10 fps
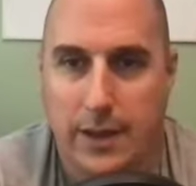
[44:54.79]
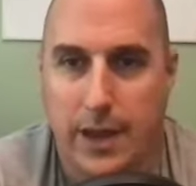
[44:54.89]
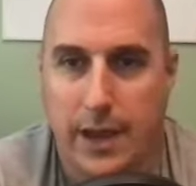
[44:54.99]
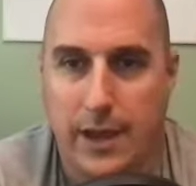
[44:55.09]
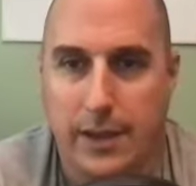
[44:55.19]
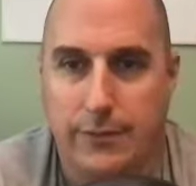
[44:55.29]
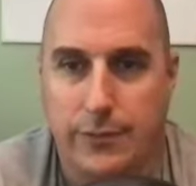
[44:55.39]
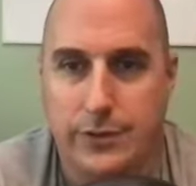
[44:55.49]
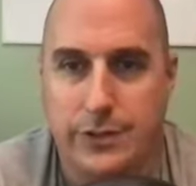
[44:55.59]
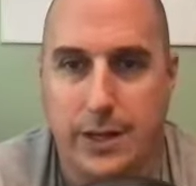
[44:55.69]
And
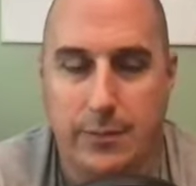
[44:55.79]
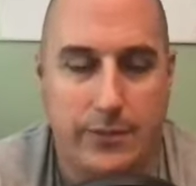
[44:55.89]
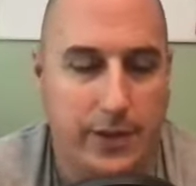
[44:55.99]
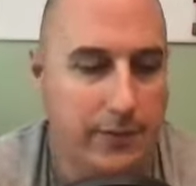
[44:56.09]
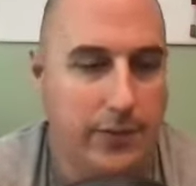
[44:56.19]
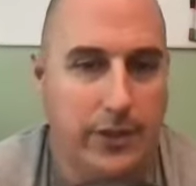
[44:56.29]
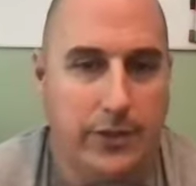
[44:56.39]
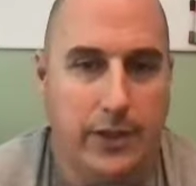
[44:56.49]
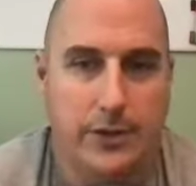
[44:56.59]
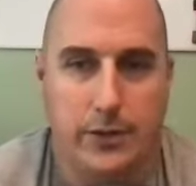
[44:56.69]
for gyms, everything
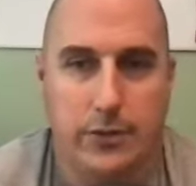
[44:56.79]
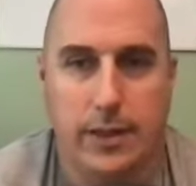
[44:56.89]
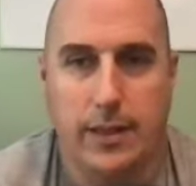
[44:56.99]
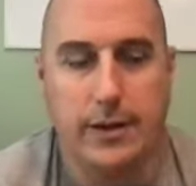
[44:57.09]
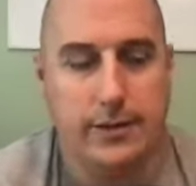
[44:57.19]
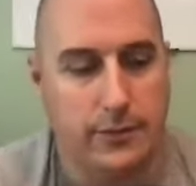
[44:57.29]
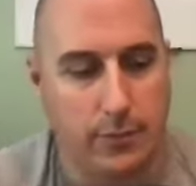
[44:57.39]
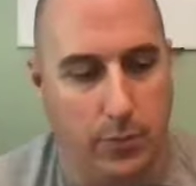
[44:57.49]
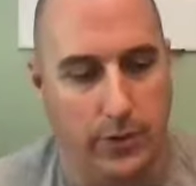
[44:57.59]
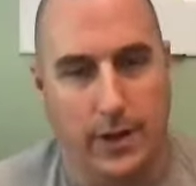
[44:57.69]
they do, they like to
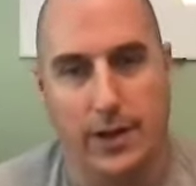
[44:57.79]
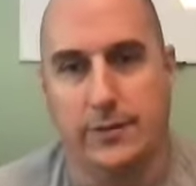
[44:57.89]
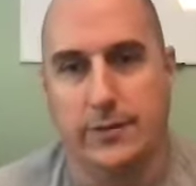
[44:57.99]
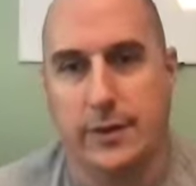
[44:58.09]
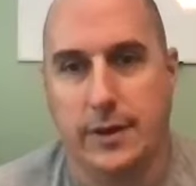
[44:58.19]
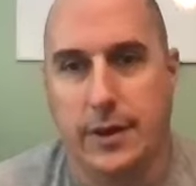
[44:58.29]
support us.